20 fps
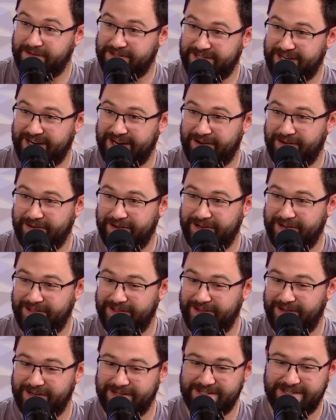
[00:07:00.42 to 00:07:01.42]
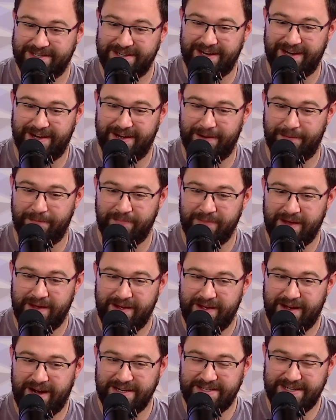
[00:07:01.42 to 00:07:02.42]
saying how good it looks. I
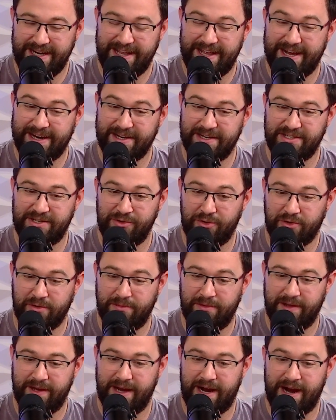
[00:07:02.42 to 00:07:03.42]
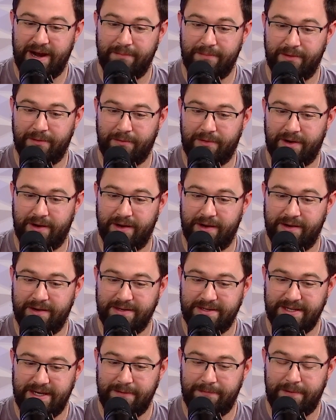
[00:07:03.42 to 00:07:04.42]
say that because normally I'm the
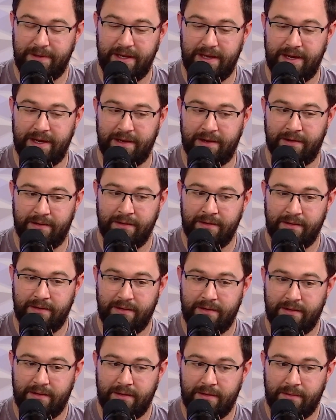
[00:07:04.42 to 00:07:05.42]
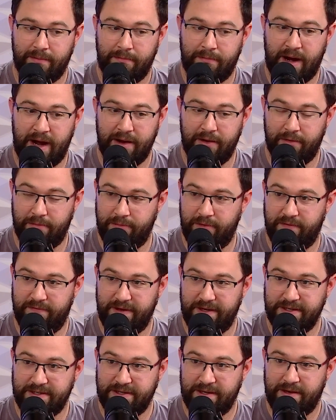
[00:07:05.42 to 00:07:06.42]
one DPing my own
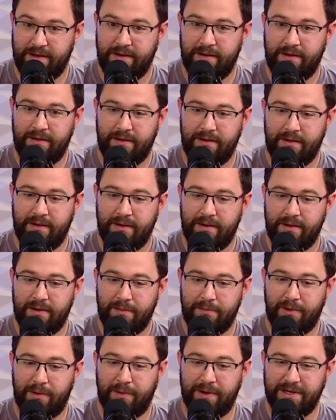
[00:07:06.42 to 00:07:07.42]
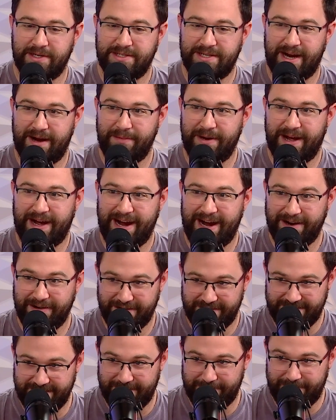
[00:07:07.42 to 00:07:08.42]
movies. But when it's time to
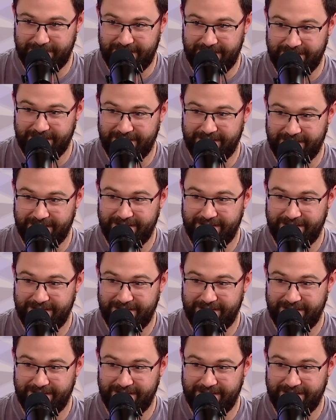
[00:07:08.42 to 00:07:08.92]
hire a DP,